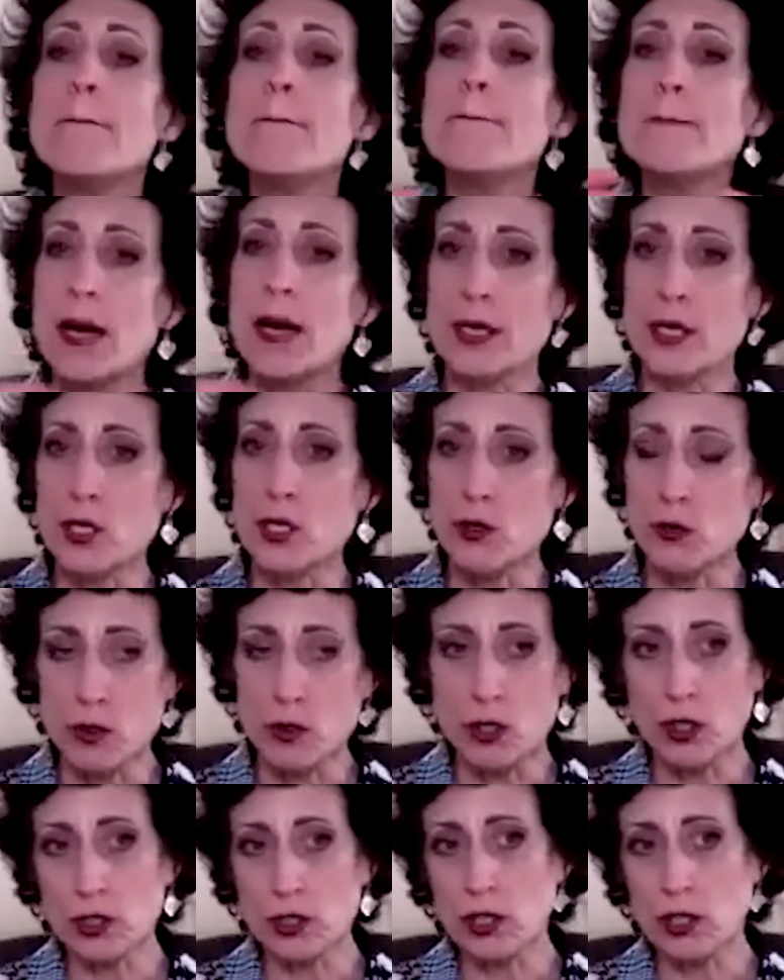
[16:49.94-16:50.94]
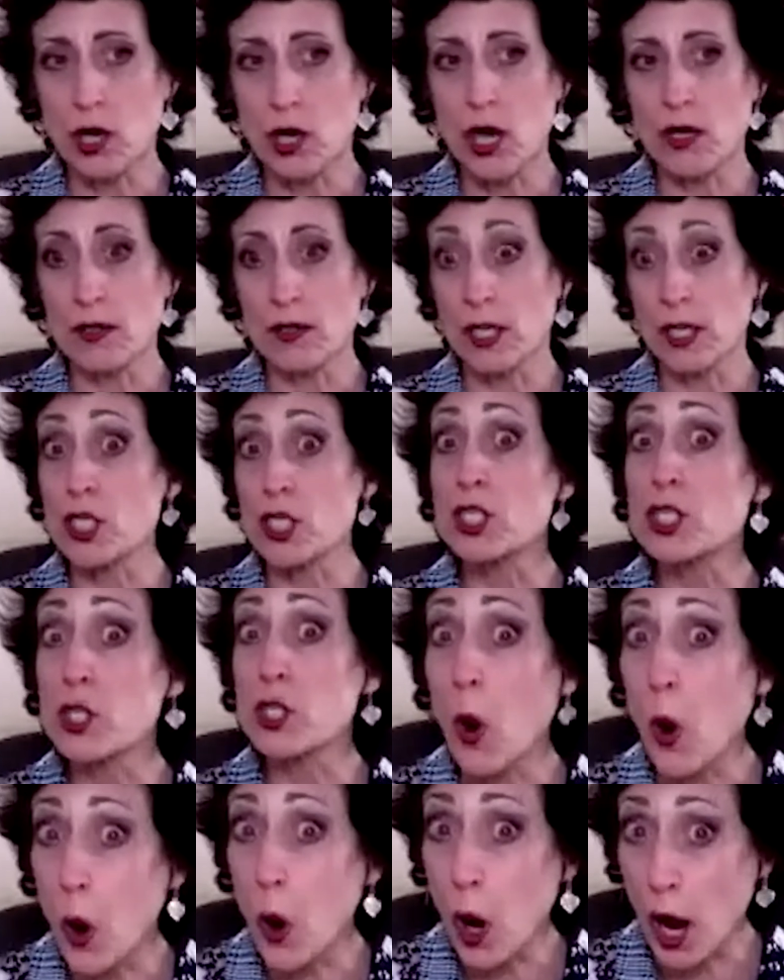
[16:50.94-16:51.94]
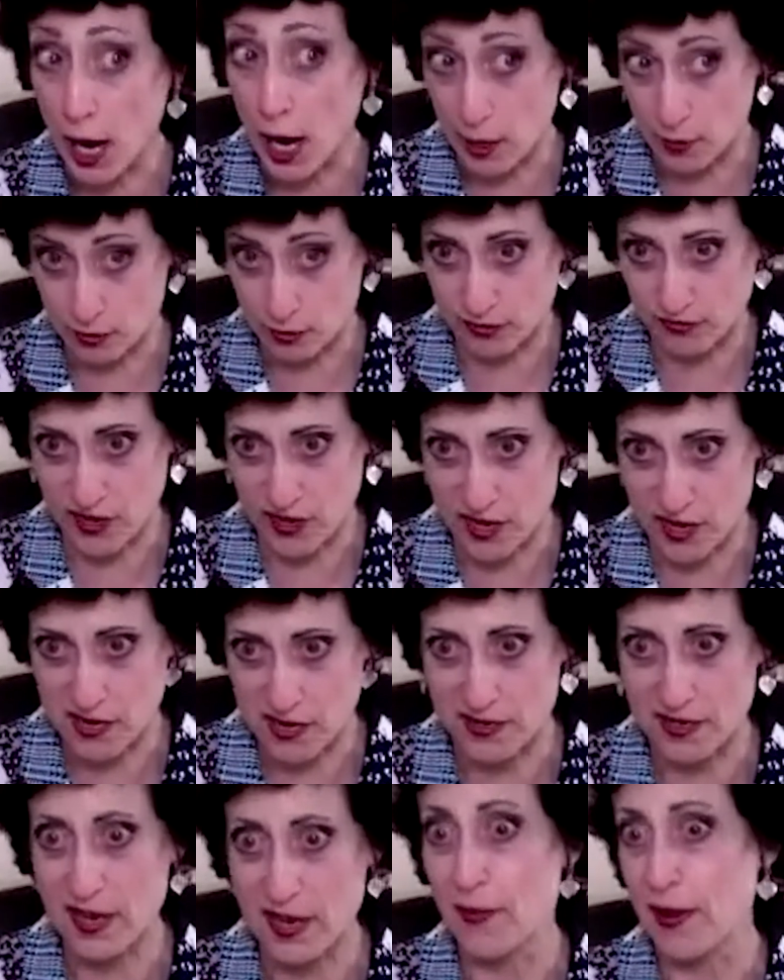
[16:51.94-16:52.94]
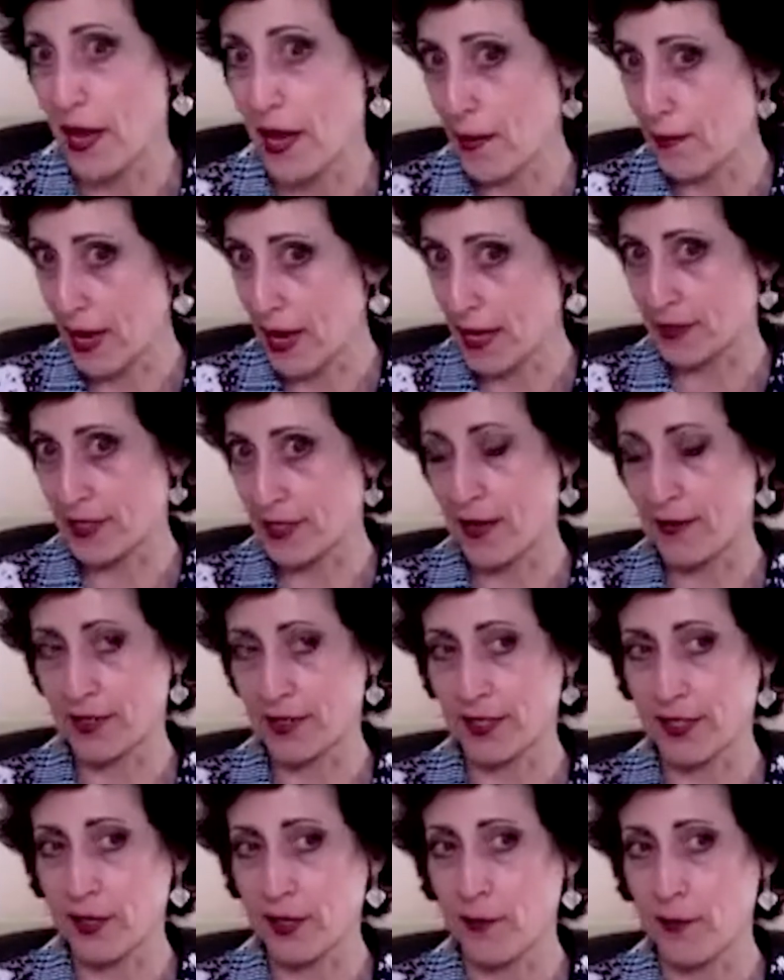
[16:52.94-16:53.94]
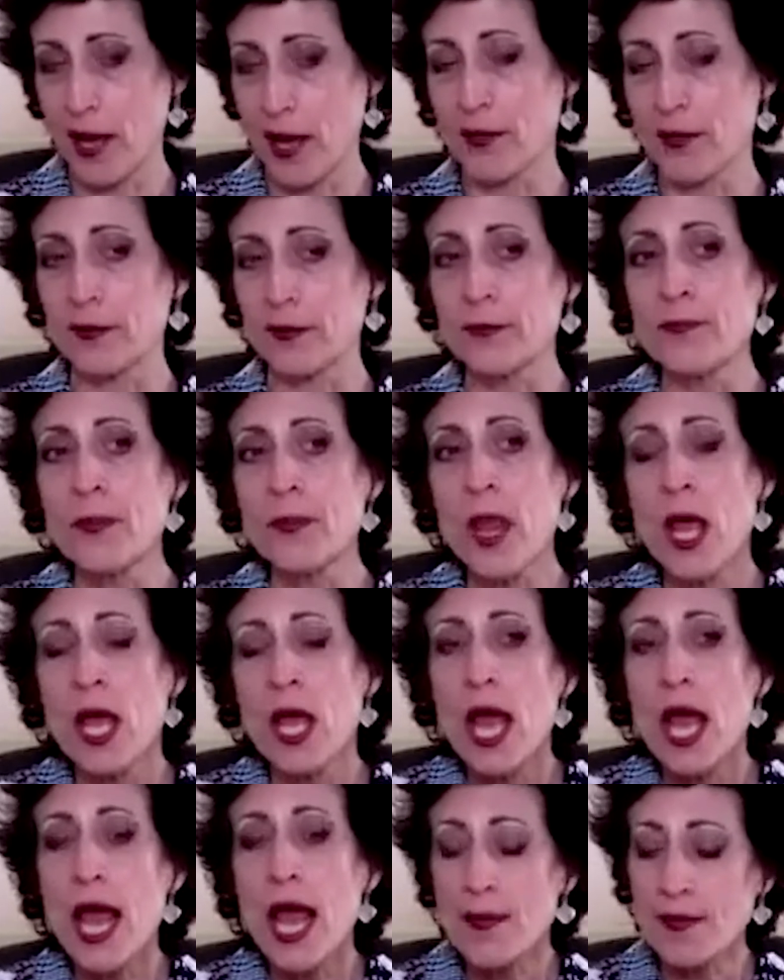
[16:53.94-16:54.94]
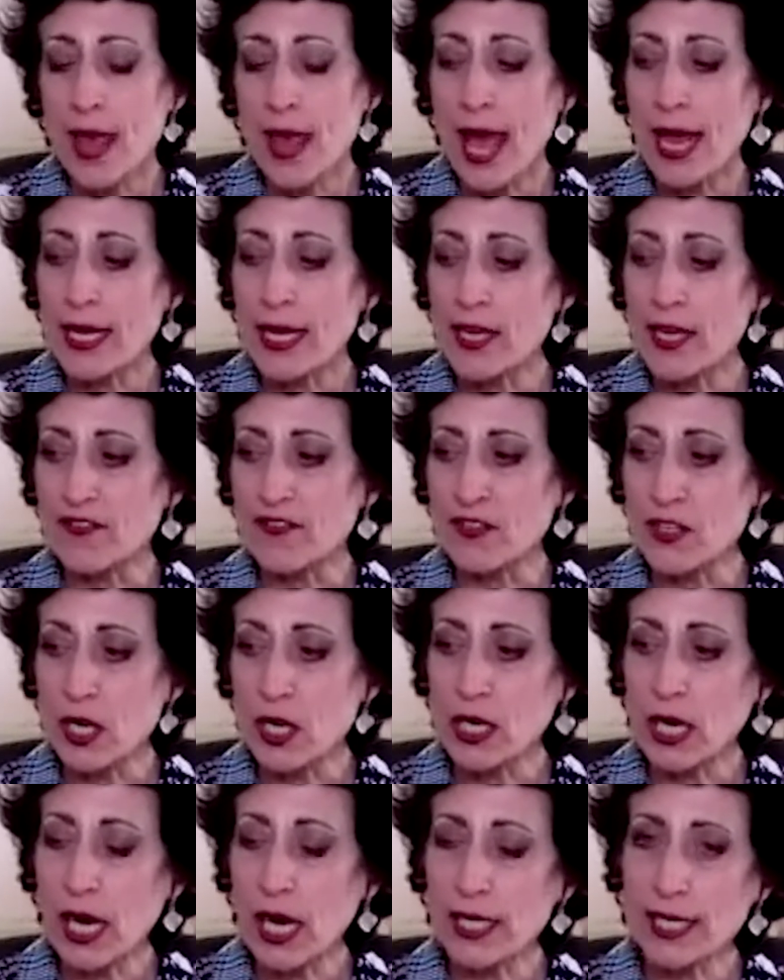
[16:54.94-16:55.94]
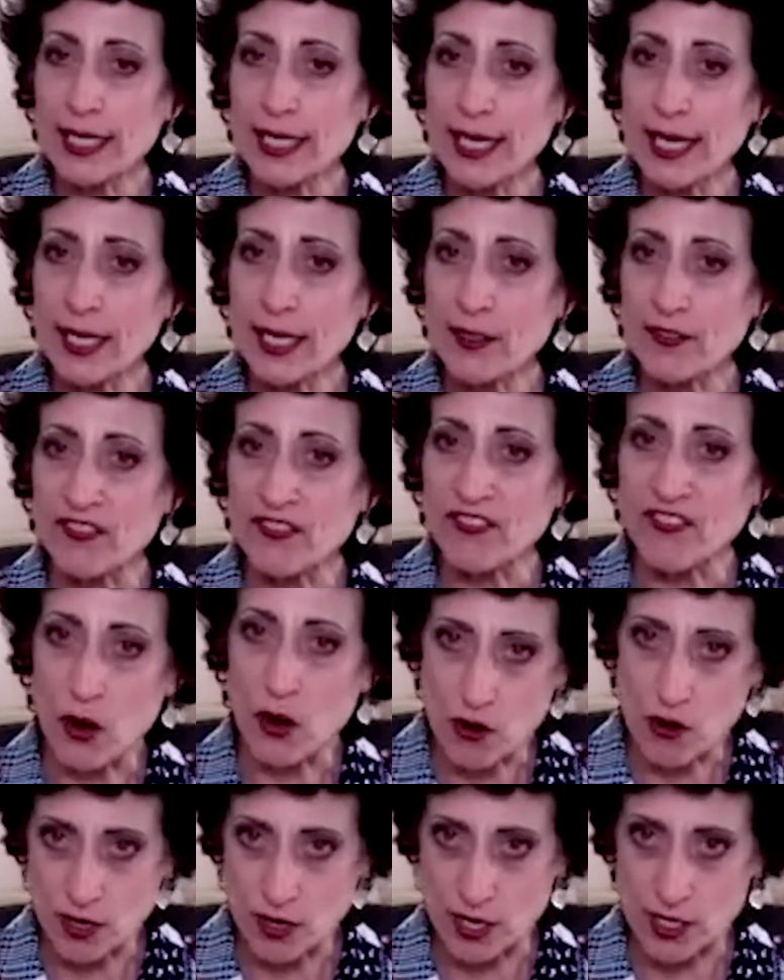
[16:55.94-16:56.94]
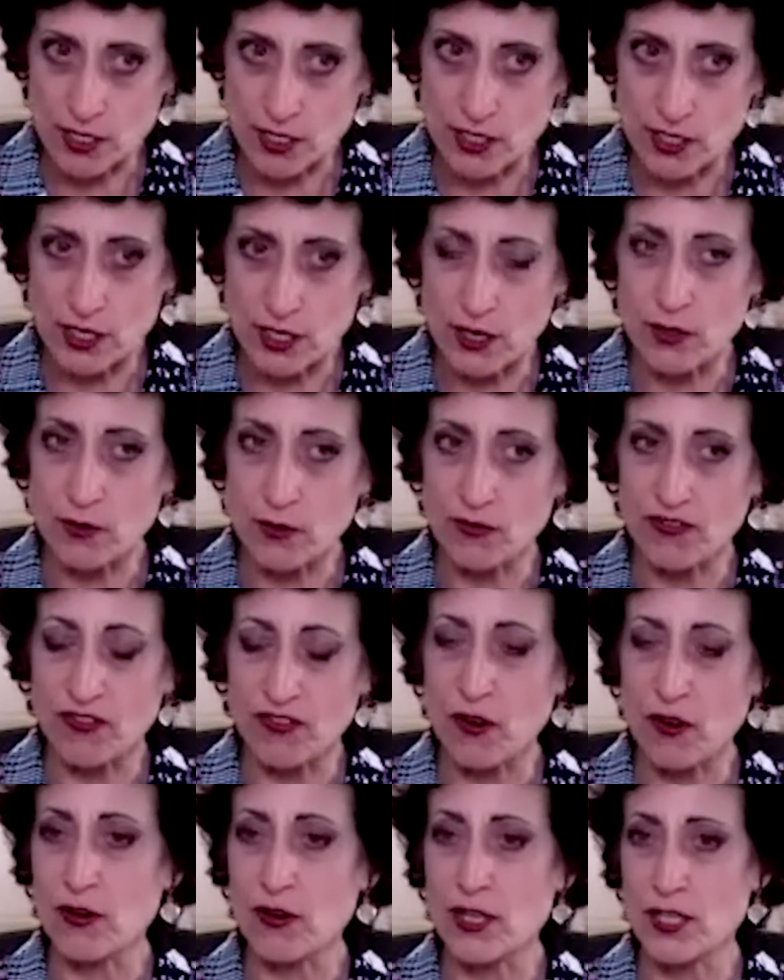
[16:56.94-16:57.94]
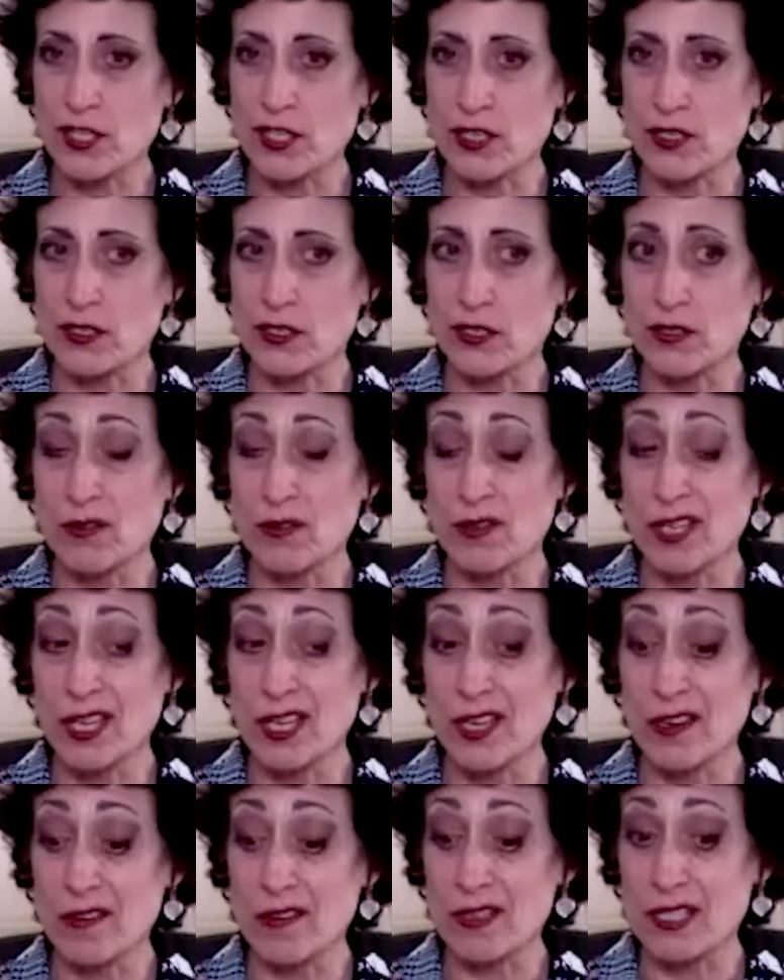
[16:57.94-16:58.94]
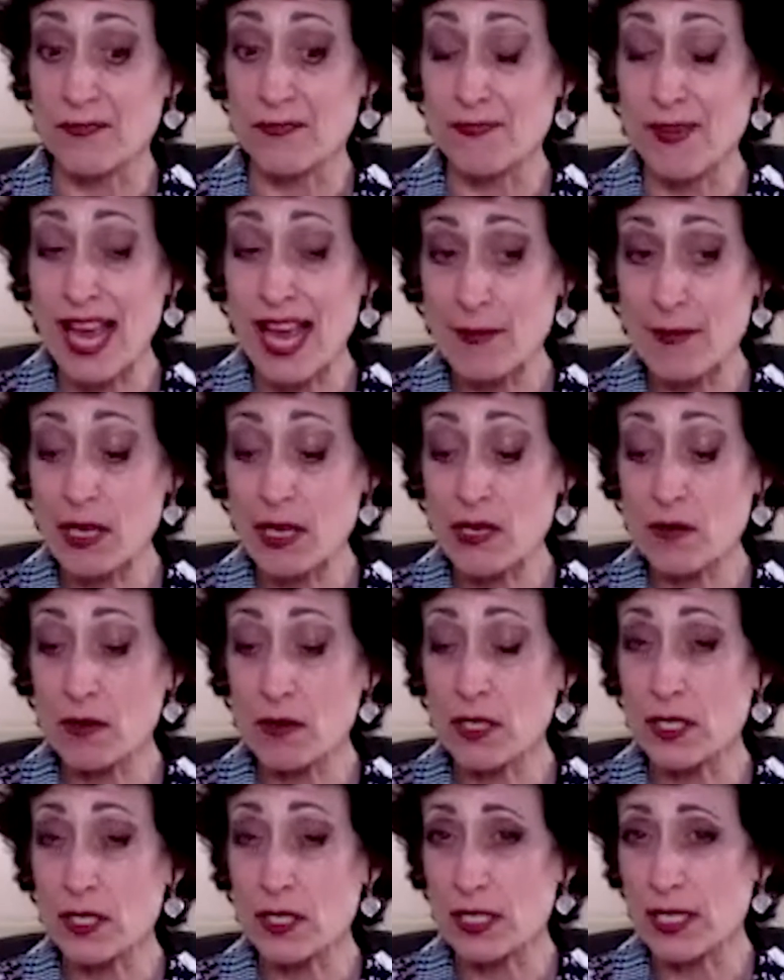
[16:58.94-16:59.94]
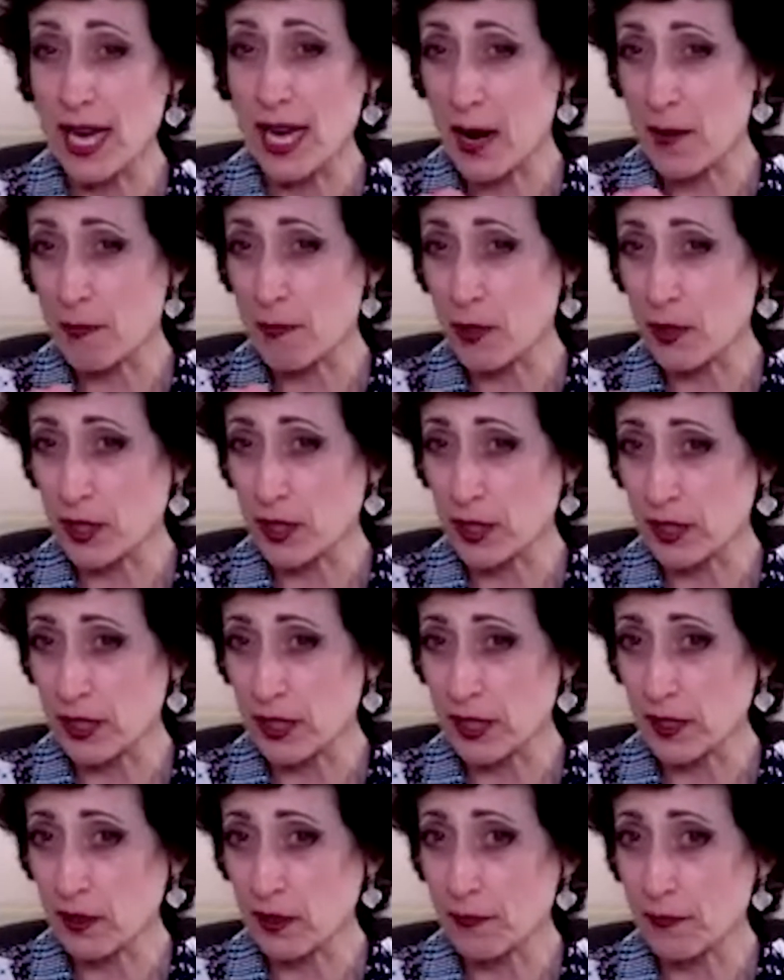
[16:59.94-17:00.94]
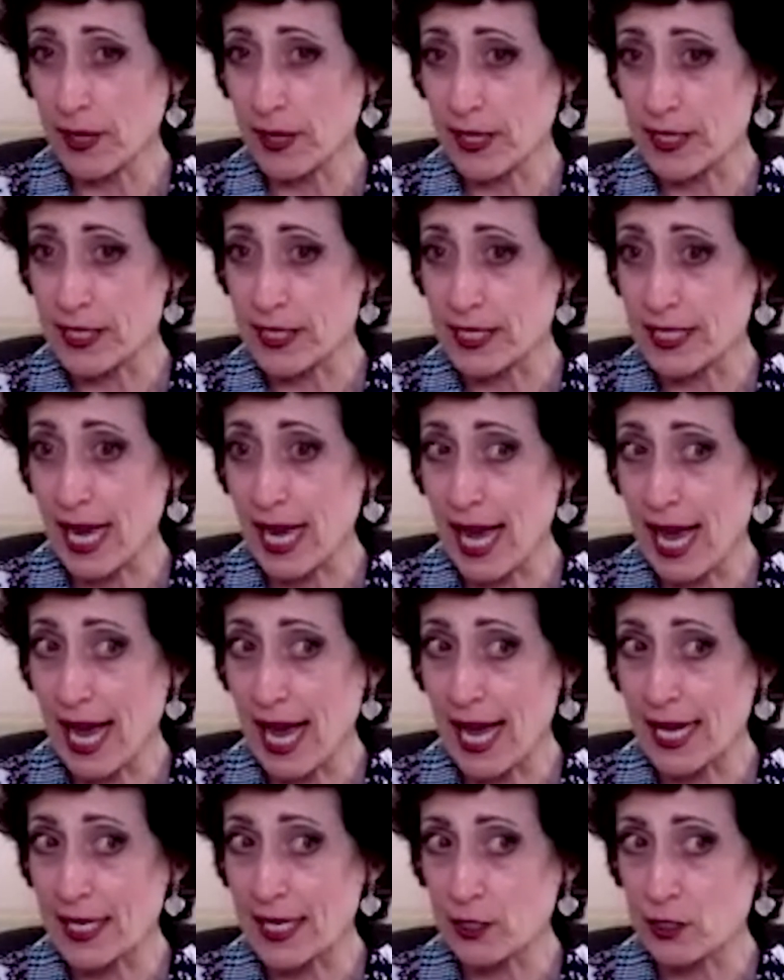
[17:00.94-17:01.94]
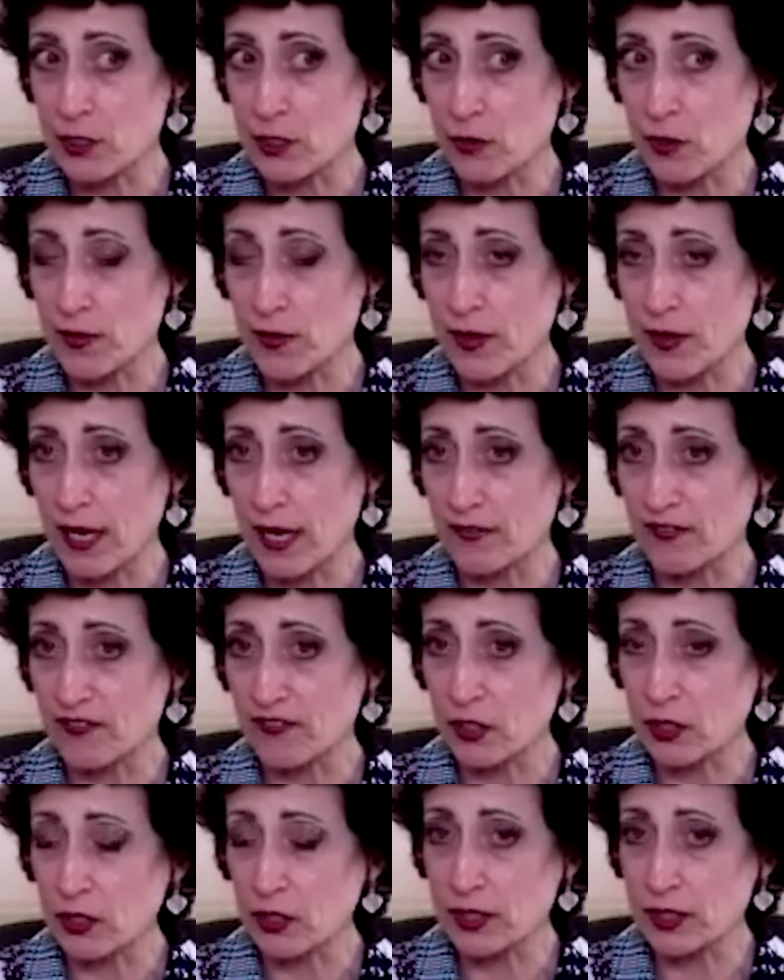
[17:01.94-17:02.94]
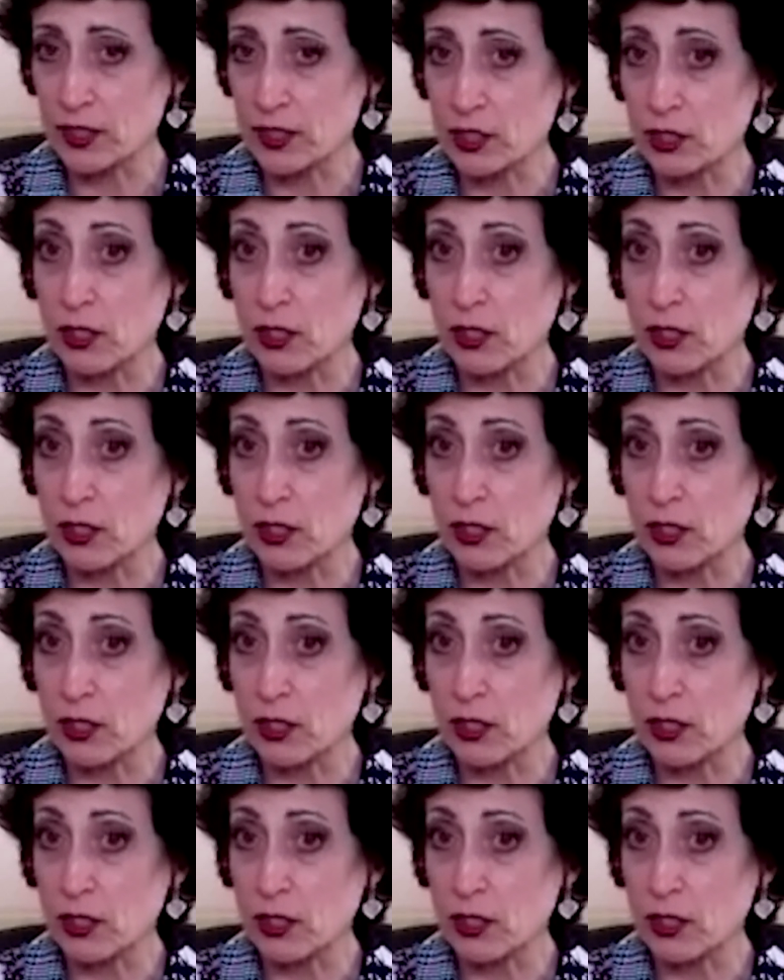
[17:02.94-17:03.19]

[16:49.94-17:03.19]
But you could call it a storehouse fund. I mean, that might sound a little better. And that if you're gonna need a new furnace in 2 years, maybe you could put a little bit aside toward that furnace.